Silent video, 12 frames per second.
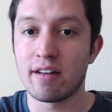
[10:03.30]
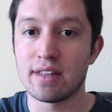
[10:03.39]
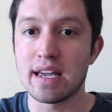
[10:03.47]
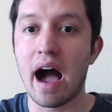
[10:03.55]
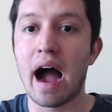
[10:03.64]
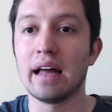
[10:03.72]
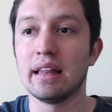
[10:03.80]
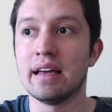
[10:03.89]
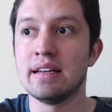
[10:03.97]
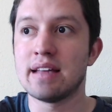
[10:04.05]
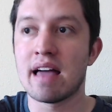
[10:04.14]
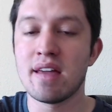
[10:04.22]
of the
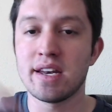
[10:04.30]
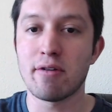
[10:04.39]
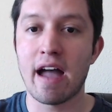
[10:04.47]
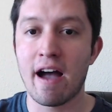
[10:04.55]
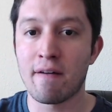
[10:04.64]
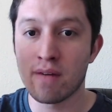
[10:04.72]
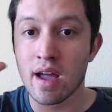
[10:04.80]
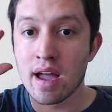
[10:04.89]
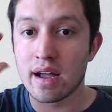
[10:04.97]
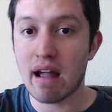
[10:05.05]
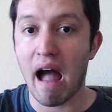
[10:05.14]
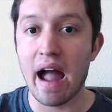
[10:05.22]
island, and then you have
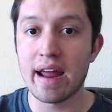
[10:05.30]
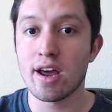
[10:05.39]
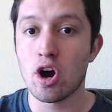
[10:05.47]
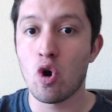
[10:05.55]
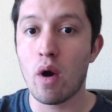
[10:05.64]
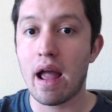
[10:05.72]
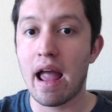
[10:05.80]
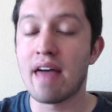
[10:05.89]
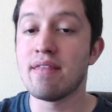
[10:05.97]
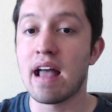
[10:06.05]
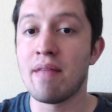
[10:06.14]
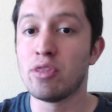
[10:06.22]
Kaido
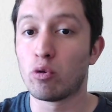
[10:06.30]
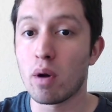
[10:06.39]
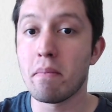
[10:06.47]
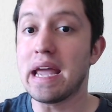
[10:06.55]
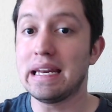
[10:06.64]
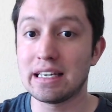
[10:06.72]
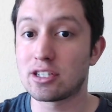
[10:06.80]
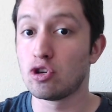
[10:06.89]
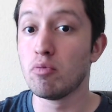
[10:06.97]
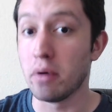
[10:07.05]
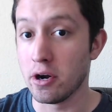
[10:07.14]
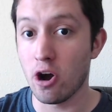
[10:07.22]
and the remaining
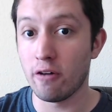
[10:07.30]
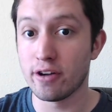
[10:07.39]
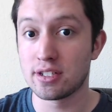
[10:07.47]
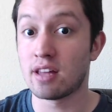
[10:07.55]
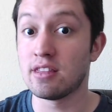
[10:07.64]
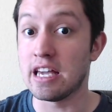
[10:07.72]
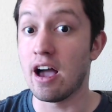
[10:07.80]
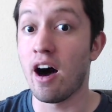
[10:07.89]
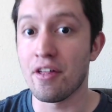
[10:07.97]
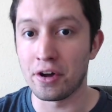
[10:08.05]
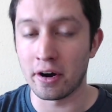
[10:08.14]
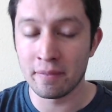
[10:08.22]
supernovas on the
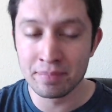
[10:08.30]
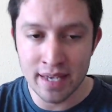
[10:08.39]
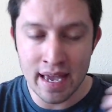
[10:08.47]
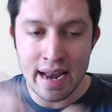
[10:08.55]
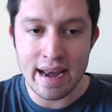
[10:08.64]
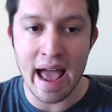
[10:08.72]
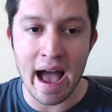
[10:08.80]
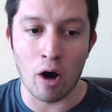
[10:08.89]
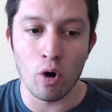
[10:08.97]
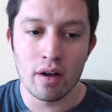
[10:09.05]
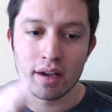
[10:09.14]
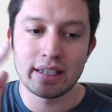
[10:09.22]
other. Now,
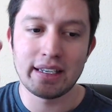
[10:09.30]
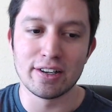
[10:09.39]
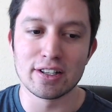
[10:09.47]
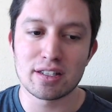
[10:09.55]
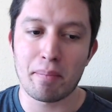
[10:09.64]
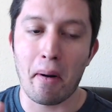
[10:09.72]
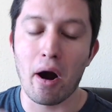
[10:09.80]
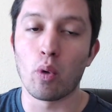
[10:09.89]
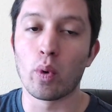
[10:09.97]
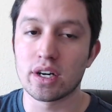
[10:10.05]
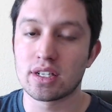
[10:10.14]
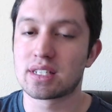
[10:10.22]
here's the part
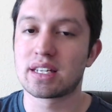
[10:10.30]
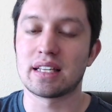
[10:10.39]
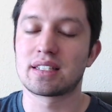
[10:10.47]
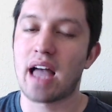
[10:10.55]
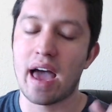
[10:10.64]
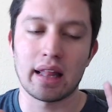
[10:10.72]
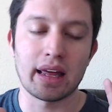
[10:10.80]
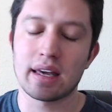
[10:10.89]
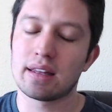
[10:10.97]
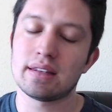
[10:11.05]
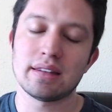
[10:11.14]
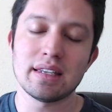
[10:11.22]
where it just gets kind of like,
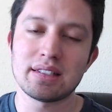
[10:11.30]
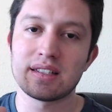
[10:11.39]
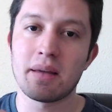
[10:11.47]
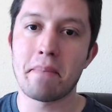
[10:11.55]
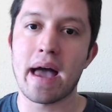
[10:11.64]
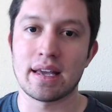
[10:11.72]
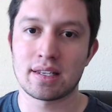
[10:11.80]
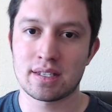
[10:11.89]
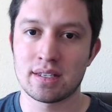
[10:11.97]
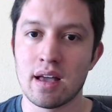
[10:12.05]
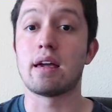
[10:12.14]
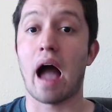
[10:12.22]
this is a
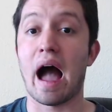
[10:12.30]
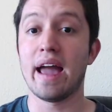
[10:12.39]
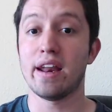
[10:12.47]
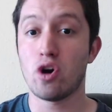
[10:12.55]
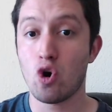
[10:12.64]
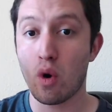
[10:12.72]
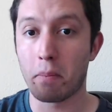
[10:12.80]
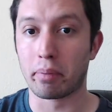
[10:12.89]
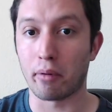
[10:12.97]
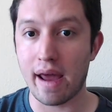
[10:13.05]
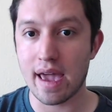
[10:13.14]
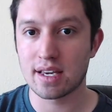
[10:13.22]
mess. Kaido
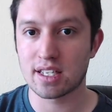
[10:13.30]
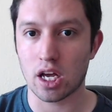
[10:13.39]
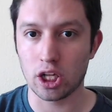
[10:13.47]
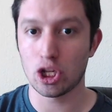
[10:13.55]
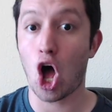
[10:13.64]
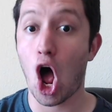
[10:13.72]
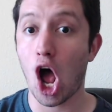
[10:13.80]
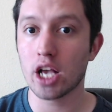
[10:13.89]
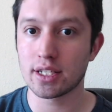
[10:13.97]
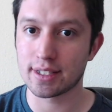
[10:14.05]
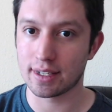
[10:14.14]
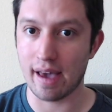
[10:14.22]
breaks
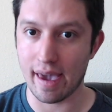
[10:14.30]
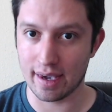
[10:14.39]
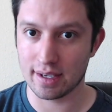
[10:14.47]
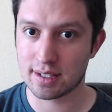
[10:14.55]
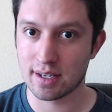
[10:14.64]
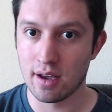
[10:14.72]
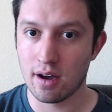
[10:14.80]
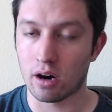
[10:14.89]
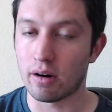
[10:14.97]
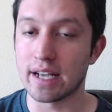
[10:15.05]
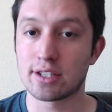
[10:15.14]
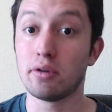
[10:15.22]
Law's legs, all
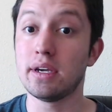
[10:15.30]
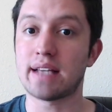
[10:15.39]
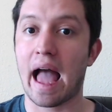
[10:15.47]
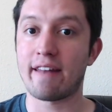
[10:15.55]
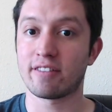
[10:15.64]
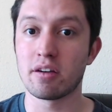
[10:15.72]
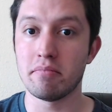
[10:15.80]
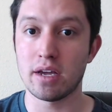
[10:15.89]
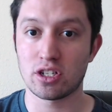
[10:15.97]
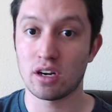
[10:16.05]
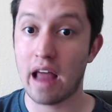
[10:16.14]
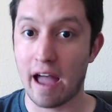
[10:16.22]
right? So he's out of
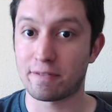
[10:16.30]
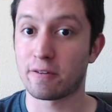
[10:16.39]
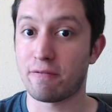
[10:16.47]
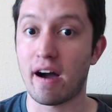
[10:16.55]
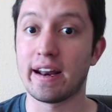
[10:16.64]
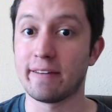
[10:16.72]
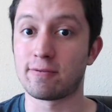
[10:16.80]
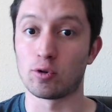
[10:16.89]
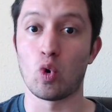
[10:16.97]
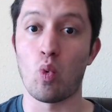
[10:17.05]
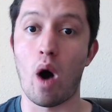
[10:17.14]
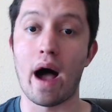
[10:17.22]
commission after fighting for
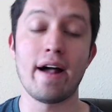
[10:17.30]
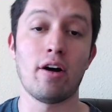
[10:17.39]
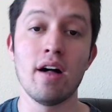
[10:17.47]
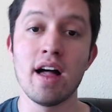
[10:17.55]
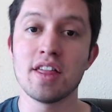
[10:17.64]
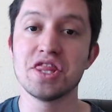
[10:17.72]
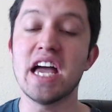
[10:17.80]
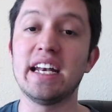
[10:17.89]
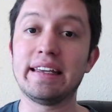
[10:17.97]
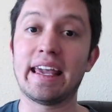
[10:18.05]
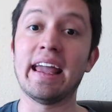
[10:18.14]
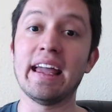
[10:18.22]
a while. Then
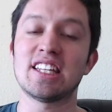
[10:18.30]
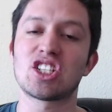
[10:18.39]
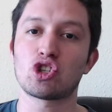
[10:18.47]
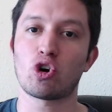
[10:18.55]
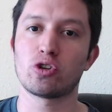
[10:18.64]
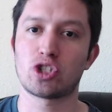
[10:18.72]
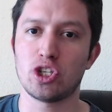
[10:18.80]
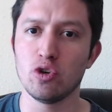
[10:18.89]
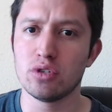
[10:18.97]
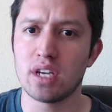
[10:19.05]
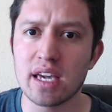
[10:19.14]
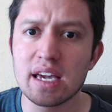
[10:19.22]
Kid starts
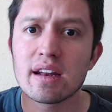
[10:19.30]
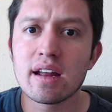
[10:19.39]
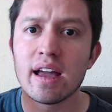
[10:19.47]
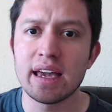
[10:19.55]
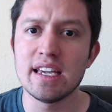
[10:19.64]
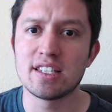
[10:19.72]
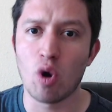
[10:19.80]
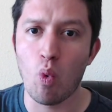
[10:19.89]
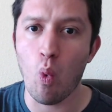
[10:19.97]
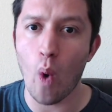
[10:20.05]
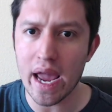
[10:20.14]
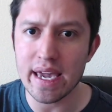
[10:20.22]
using his
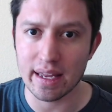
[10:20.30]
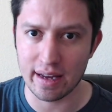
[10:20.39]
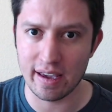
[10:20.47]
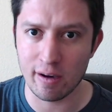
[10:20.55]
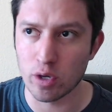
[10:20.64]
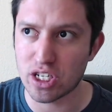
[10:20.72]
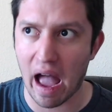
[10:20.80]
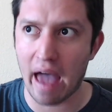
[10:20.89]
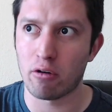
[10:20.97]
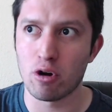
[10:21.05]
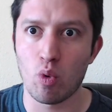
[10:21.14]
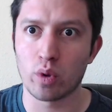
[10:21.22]
awakening, which I
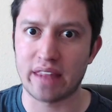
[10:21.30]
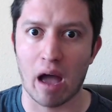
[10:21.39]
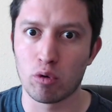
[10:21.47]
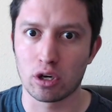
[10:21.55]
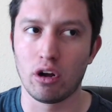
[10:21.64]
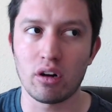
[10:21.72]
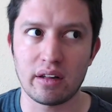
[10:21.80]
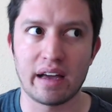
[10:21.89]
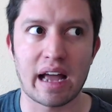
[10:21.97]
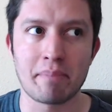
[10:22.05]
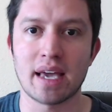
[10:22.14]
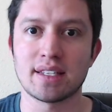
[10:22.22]
don't know what that would look like.
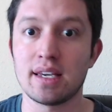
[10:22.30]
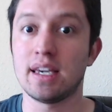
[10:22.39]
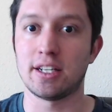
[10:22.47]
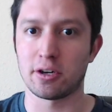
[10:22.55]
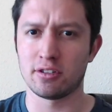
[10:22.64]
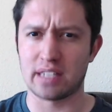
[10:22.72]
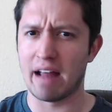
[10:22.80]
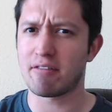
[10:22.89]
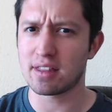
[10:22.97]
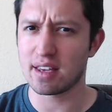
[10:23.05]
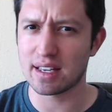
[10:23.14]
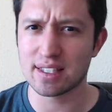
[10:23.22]
I'm guessing he turns
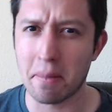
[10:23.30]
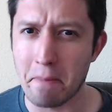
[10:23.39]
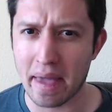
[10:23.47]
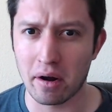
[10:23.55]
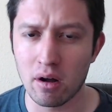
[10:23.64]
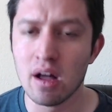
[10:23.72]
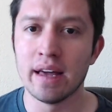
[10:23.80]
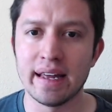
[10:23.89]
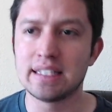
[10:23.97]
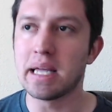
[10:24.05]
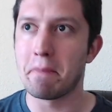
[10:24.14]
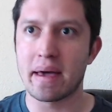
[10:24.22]
everything into metal
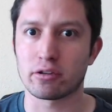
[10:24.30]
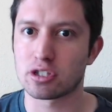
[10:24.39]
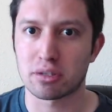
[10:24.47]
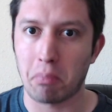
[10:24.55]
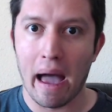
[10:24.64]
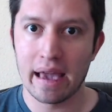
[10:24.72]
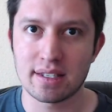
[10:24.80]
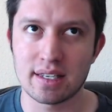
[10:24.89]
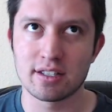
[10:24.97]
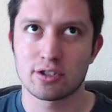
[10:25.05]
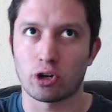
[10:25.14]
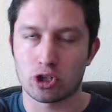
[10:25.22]
spikes
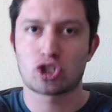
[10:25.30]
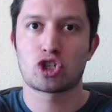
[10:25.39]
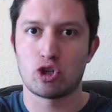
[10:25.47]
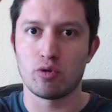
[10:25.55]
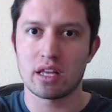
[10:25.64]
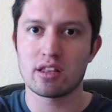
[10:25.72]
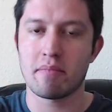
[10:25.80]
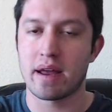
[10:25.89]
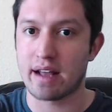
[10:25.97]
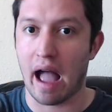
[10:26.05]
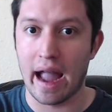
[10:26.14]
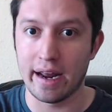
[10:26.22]
and starts shooting them
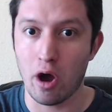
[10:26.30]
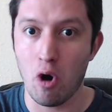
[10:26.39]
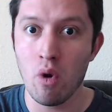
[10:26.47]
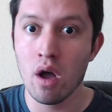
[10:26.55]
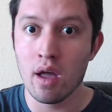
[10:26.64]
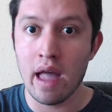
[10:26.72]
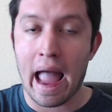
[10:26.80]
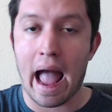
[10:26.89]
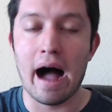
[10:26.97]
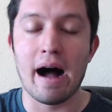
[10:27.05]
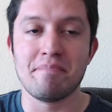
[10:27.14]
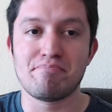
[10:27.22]
at Kaido.
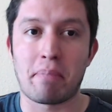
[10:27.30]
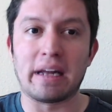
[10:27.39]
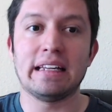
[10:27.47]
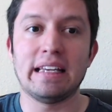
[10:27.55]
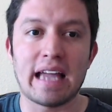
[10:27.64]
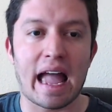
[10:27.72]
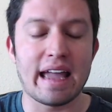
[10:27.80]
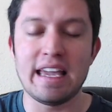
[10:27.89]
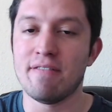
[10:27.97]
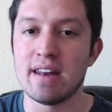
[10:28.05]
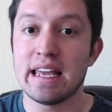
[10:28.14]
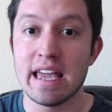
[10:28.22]
But
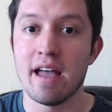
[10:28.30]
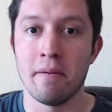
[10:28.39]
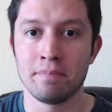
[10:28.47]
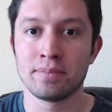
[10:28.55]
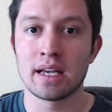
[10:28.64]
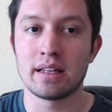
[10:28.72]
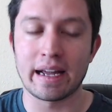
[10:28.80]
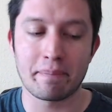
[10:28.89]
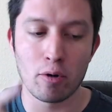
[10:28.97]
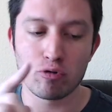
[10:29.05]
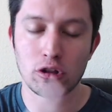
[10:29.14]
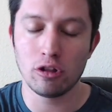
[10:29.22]
even him, like
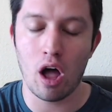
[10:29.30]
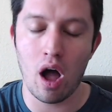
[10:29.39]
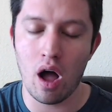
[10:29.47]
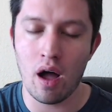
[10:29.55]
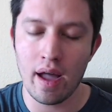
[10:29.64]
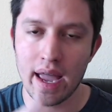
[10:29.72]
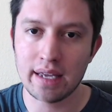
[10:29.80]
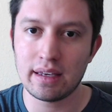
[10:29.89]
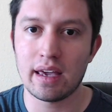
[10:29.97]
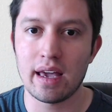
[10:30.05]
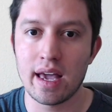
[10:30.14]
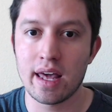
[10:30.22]
both Law and
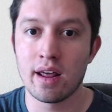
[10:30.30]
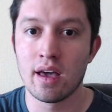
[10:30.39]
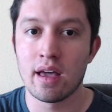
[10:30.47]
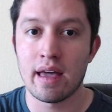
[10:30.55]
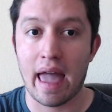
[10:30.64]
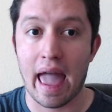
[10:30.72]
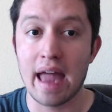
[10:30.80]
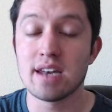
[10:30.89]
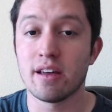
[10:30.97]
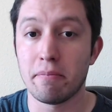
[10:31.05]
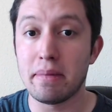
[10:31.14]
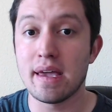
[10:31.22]
Kid, end
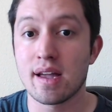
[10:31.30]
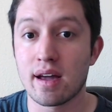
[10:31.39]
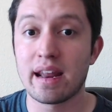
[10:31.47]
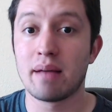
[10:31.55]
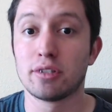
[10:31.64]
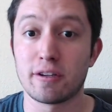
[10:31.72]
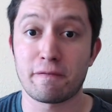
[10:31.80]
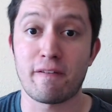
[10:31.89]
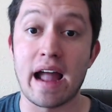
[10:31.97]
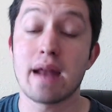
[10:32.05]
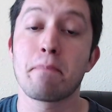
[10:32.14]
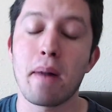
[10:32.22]
up being unable to
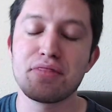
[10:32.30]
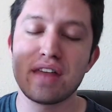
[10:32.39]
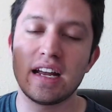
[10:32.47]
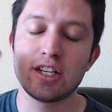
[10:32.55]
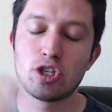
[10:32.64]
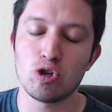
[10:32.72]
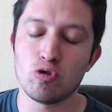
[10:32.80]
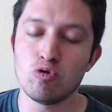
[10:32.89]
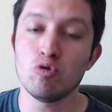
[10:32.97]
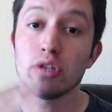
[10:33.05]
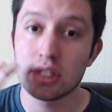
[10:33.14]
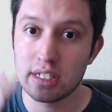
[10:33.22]
fight, but they
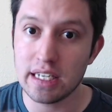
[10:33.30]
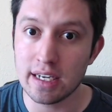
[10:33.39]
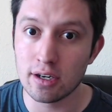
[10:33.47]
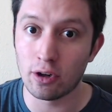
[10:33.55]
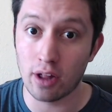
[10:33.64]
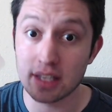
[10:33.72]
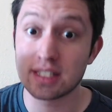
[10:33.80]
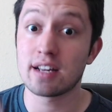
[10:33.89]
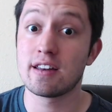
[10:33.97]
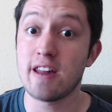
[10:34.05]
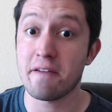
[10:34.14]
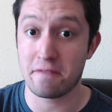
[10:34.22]
do deal a
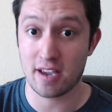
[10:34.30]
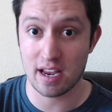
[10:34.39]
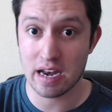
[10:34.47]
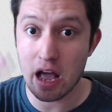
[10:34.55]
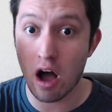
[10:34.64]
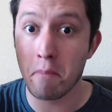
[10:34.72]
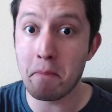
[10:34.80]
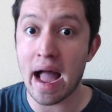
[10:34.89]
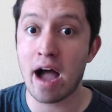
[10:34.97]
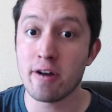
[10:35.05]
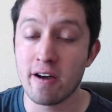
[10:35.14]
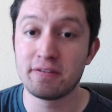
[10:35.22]
significant
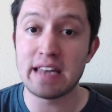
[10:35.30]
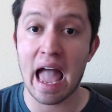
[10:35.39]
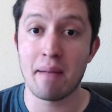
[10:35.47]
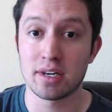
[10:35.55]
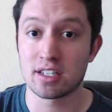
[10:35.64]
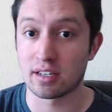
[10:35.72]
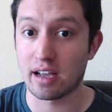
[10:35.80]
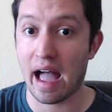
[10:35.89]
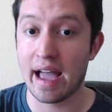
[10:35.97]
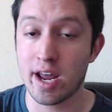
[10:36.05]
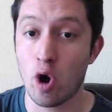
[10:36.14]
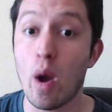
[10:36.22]
amount of damage to
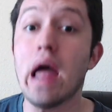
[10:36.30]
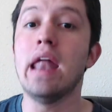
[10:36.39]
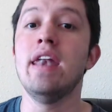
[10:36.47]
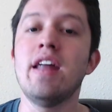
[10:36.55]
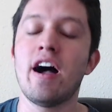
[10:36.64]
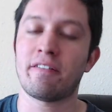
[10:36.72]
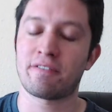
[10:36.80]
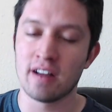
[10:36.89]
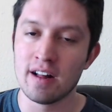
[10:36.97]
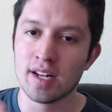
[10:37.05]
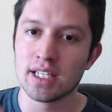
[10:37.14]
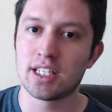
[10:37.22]
Kaido, enough
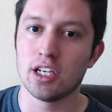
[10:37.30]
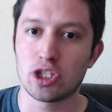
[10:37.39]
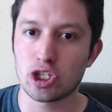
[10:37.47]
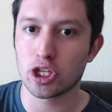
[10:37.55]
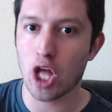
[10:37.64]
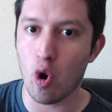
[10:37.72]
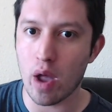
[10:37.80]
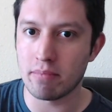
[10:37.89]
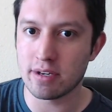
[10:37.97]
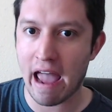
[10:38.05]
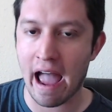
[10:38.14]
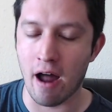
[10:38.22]
to slow him
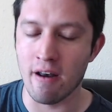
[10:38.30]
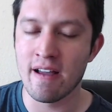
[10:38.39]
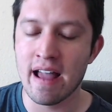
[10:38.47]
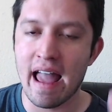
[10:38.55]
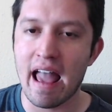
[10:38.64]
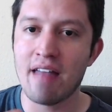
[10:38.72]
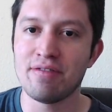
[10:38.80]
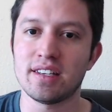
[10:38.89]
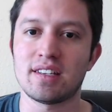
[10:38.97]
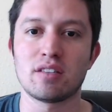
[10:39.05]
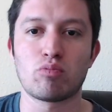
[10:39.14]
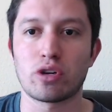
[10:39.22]
down. And
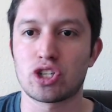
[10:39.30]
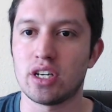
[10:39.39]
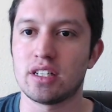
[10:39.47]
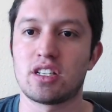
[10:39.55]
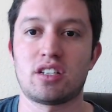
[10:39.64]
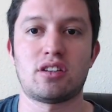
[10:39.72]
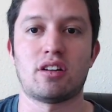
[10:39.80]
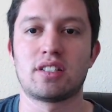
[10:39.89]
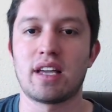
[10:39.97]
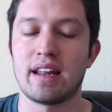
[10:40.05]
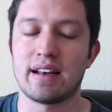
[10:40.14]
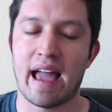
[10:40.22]
this is where shit just starts
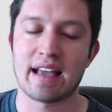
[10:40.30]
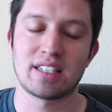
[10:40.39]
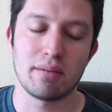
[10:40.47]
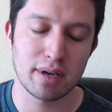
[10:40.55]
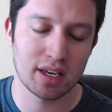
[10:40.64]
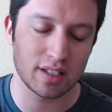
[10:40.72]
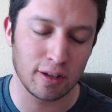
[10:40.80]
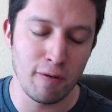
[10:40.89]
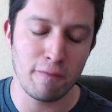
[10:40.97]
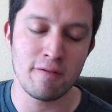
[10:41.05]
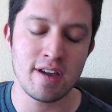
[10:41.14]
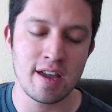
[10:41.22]
getting nasty, because
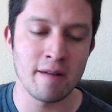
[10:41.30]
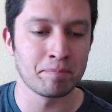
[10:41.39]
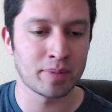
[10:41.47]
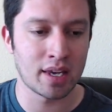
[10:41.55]
Luffy,